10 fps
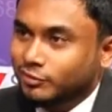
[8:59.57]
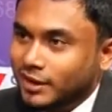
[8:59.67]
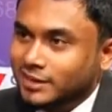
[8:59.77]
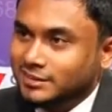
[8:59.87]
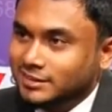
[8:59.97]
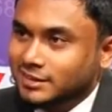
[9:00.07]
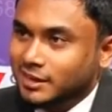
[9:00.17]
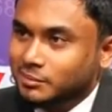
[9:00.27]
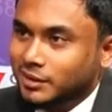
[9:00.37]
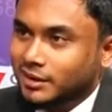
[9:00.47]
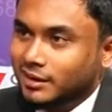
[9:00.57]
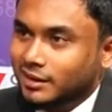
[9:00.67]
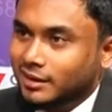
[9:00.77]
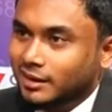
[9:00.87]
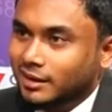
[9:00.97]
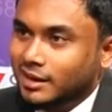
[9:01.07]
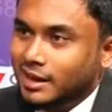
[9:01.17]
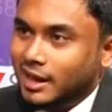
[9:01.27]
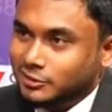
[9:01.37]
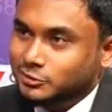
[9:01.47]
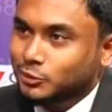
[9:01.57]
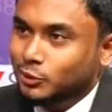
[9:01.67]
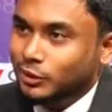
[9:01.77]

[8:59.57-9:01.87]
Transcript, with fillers: to face is, I mean, uh, as you know,